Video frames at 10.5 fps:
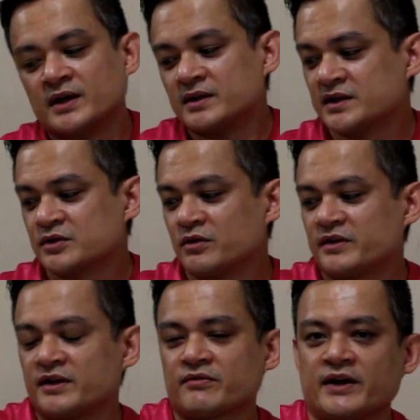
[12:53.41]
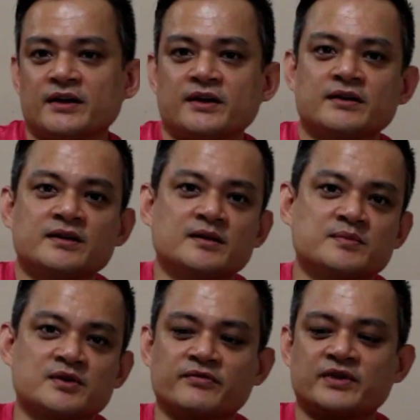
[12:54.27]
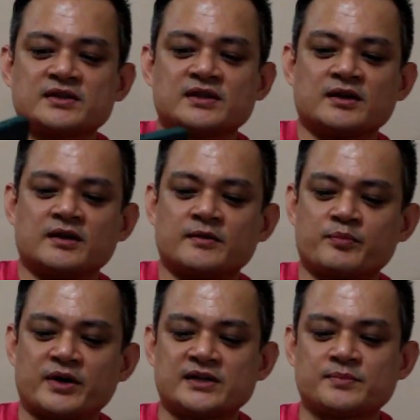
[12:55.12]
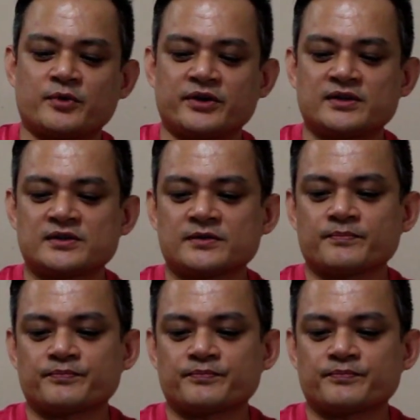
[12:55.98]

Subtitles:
this whole thing right here, in terms of its price points,